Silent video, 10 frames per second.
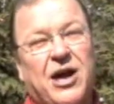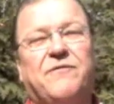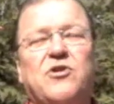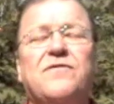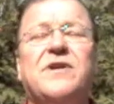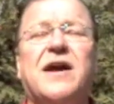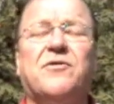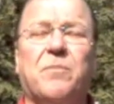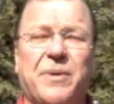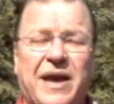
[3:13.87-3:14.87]
Now, if you've
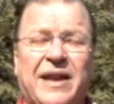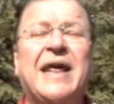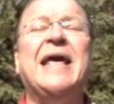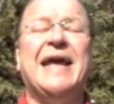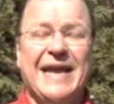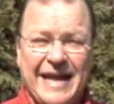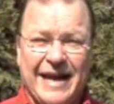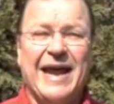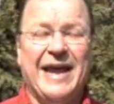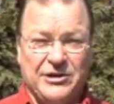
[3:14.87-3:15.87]
never been
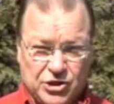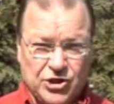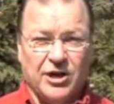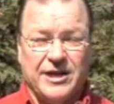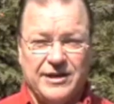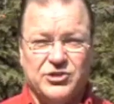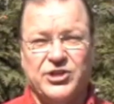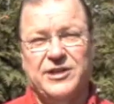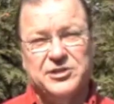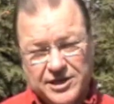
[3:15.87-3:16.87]
in a Chuck E.
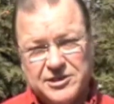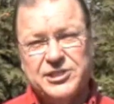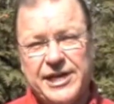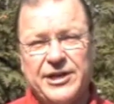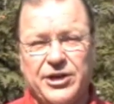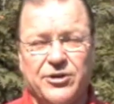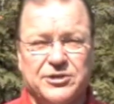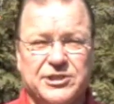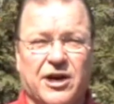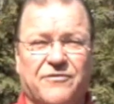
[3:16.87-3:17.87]
Cheese, consider
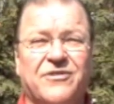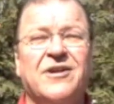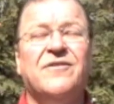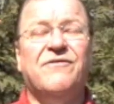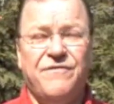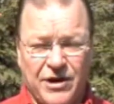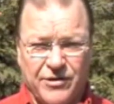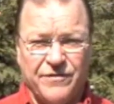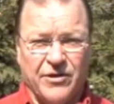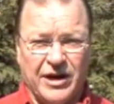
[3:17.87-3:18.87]
yourself
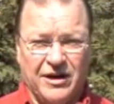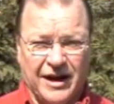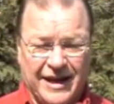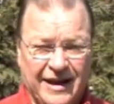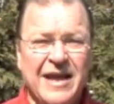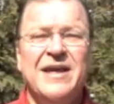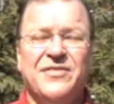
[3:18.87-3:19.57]
very, very lucky.